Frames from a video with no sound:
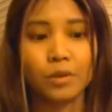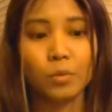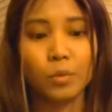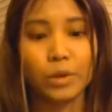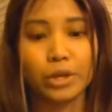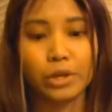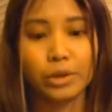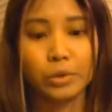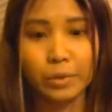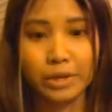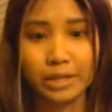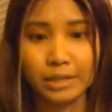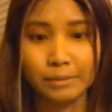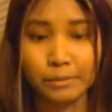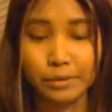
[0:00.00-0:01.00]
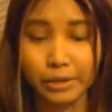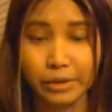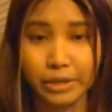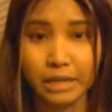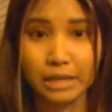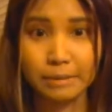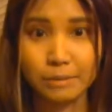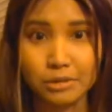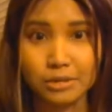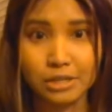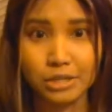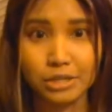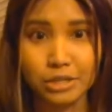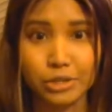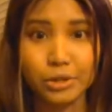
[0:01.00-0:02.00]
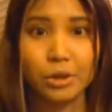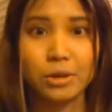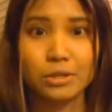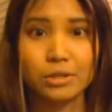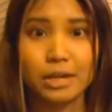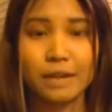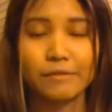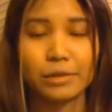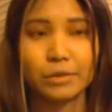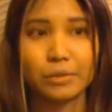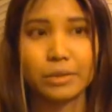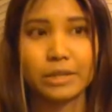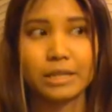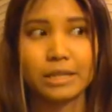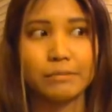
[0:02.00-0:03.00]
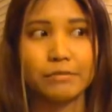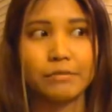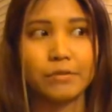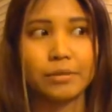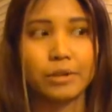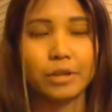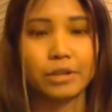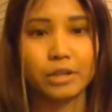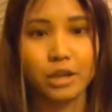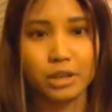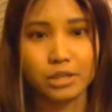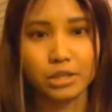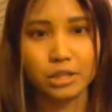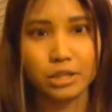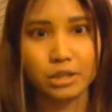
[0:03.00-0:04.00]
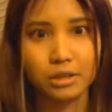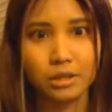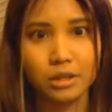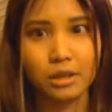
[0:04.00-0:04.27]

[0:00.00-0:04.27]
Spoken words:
When you wear them during your chemo session, you also have to wear them for another,